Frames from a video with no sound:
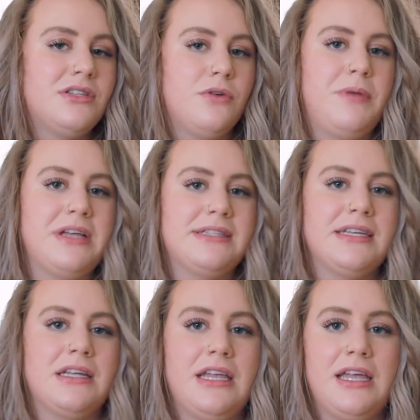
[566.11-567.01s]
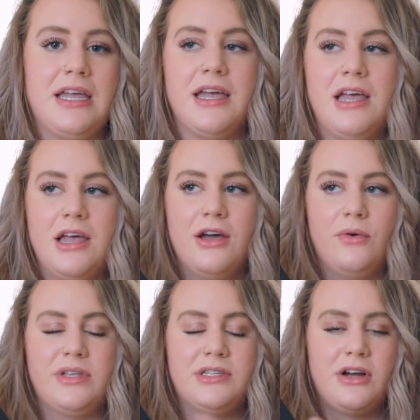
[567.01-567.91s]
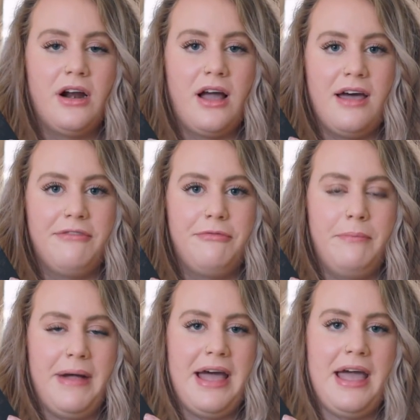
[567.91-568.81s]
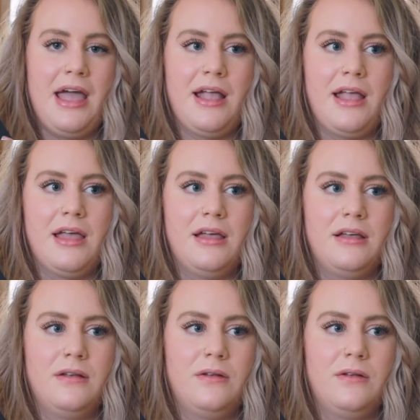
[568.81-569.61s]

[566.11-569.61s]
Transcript: So basically, we start off by